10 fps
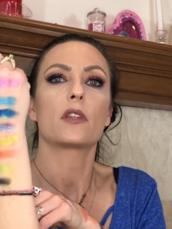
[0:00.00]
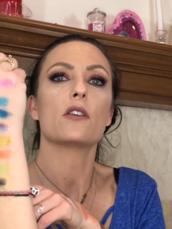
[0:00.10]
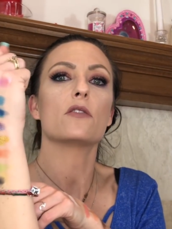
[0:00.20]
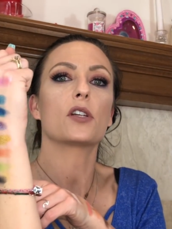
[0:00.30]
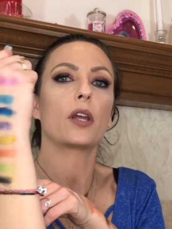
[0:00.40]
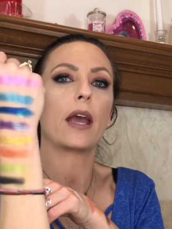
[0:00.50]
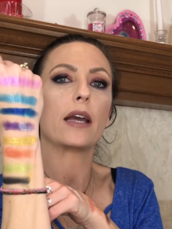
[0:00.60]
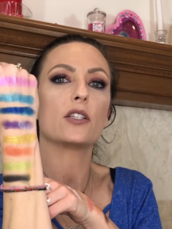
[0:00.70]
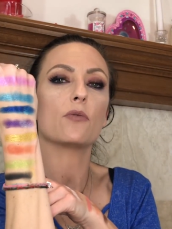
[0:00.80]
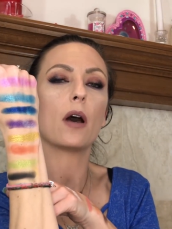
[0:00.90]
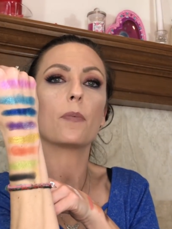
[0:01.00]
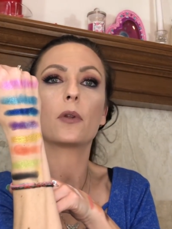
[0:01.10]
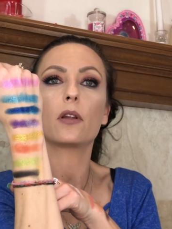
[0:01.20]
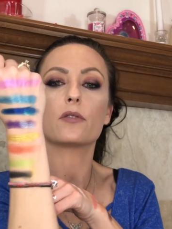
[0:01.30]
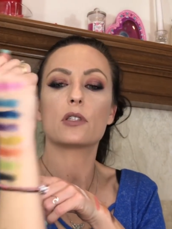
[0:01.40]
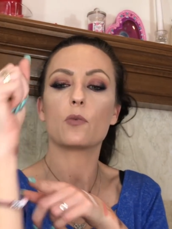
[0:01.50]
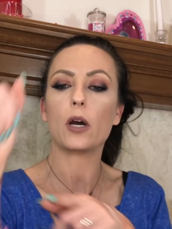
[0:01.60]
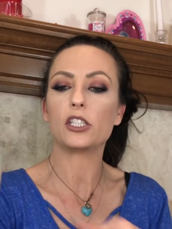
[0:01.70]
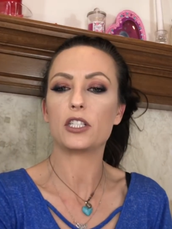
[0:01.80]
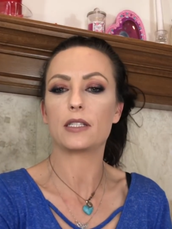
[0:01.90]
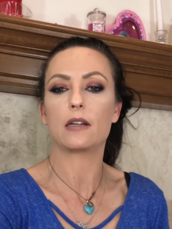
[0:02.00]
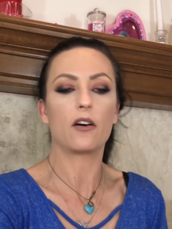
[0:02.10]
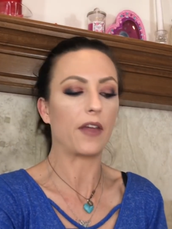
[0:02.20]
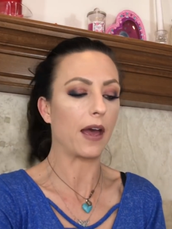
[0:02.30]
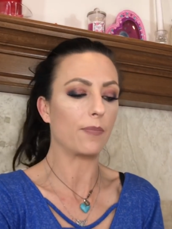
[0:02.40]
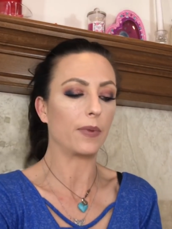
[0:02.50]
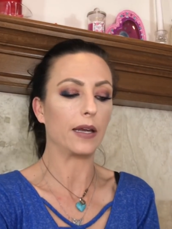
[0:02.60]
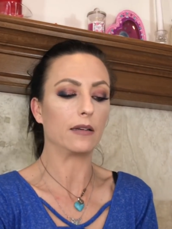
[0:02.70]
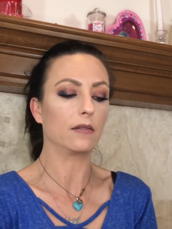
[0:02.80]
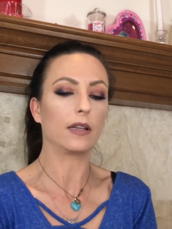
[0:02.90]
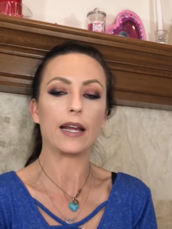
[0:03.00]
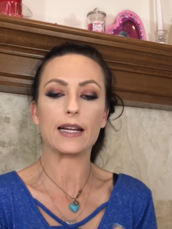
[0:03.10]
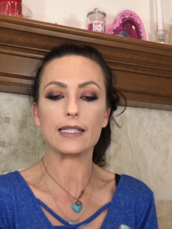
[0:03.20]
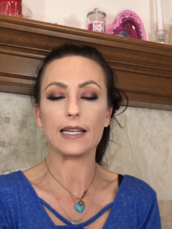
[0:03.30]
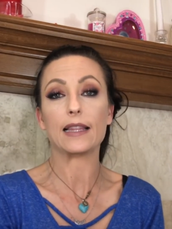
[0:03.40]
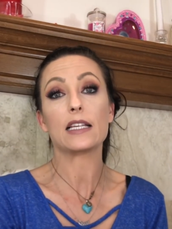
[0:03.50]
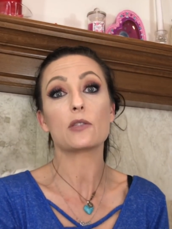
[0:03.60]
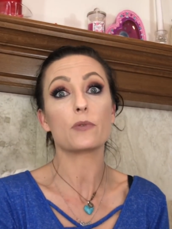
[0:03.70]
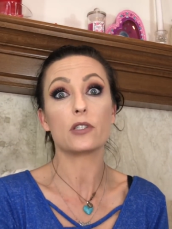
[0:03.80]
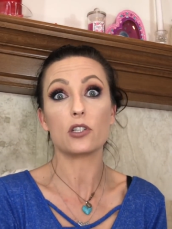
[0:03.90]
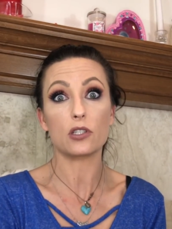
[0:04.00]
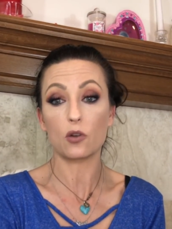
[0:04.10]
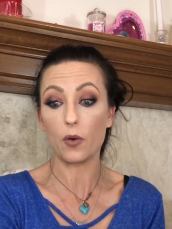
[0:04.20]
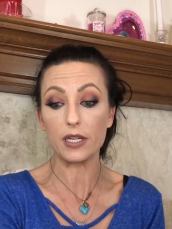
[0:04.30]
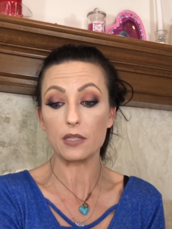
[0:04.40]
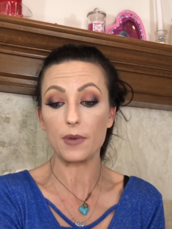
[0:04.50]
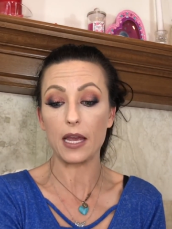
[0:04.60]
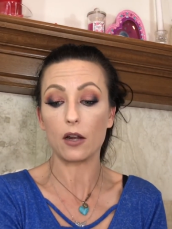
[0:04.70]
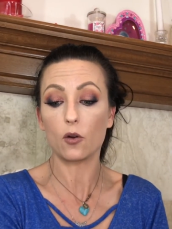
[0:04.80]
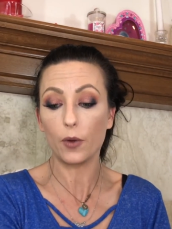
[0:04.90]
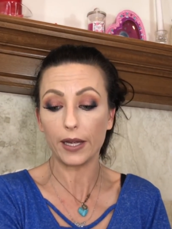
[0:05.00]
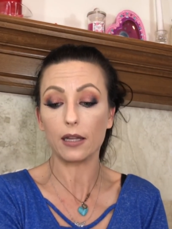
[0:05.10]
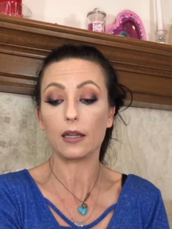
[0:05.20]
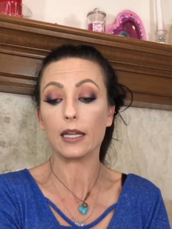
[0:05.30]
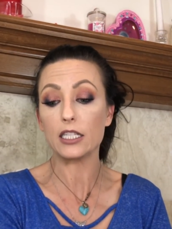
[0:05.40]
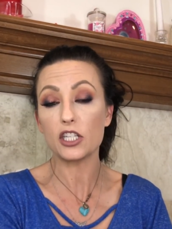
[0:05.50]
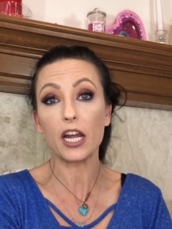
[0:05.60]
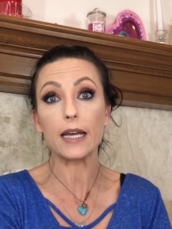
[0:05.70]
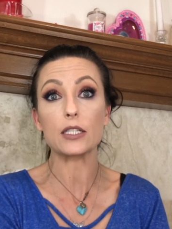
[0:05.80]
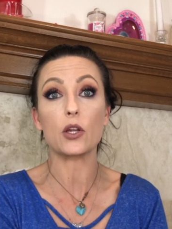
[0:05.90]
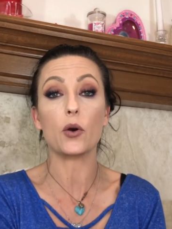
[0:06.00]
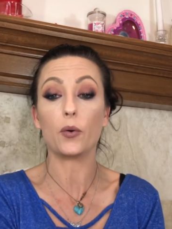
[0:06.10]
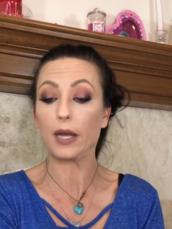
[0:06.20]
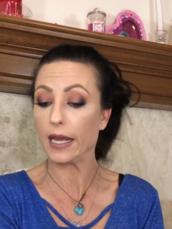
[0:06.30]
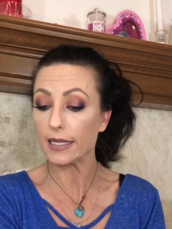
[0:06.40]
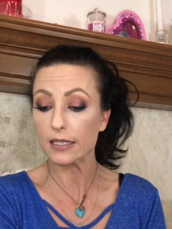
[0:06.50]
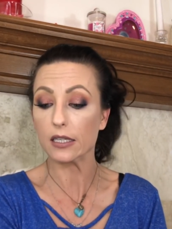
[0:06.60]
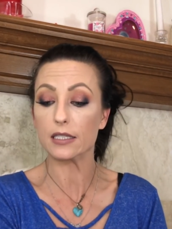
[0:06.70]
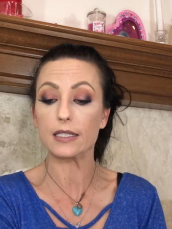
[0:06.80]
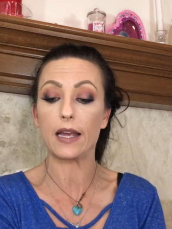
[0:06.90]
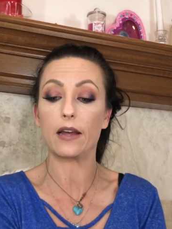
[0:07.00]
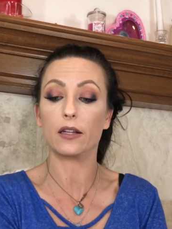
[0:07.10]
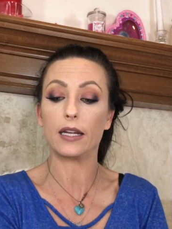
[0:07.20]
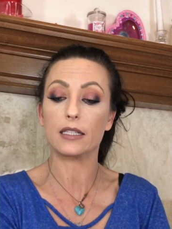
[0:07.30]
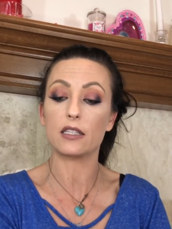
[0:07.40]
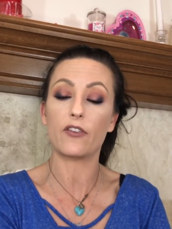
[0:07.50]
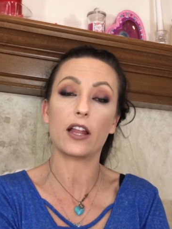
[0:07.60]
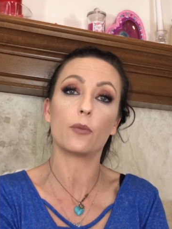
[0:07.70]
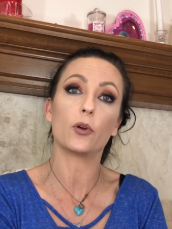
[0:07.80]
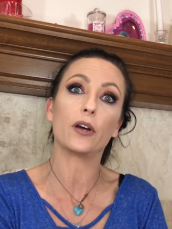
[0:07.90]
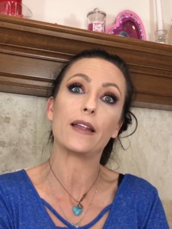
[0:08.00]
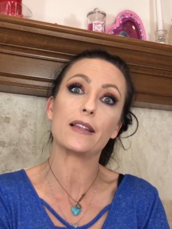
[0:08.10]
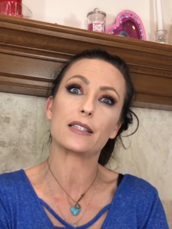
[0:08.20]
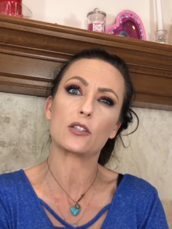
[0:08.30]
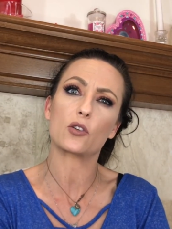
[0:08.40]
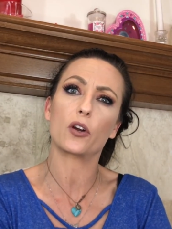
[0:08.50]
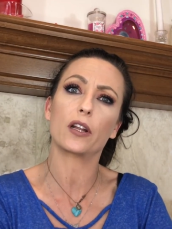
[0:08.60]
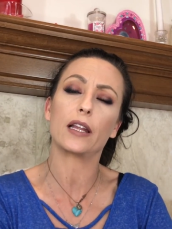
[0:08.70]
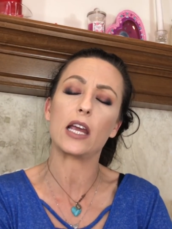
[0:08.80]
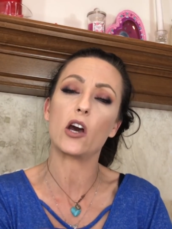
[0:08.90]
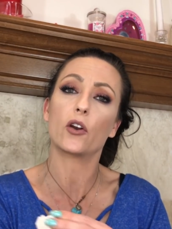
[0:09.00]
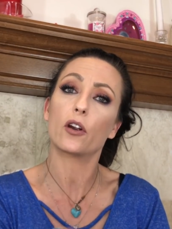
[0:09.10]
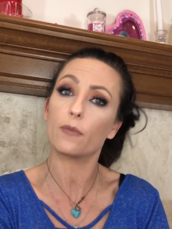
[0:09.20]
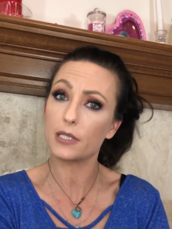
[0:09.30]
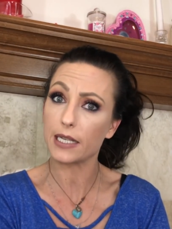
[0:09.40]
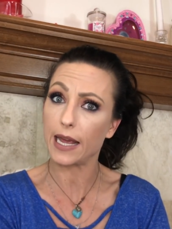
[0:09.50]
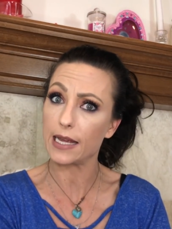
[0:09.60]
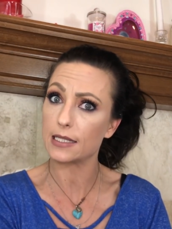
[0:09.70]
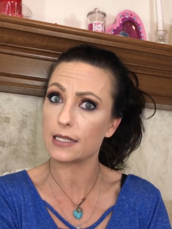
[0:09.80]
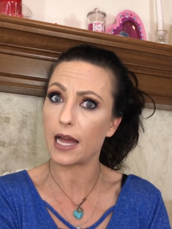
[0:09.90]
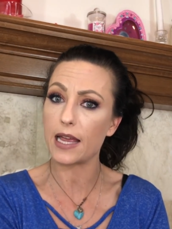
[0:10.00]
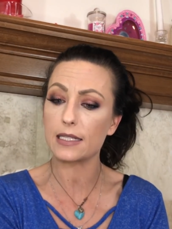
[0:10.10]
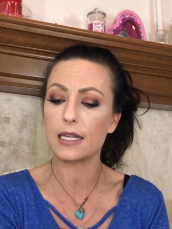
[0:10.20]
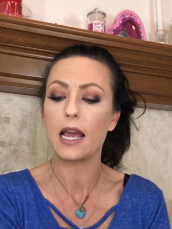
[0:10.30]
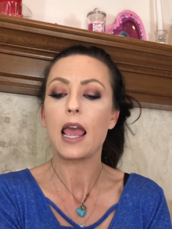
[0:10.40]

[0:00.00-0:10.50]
Usually I do up close swatches and all that, but like I said, this was just going to be a quick let you guys know it's on sale, it's available, and this is currently on Urban Decay's site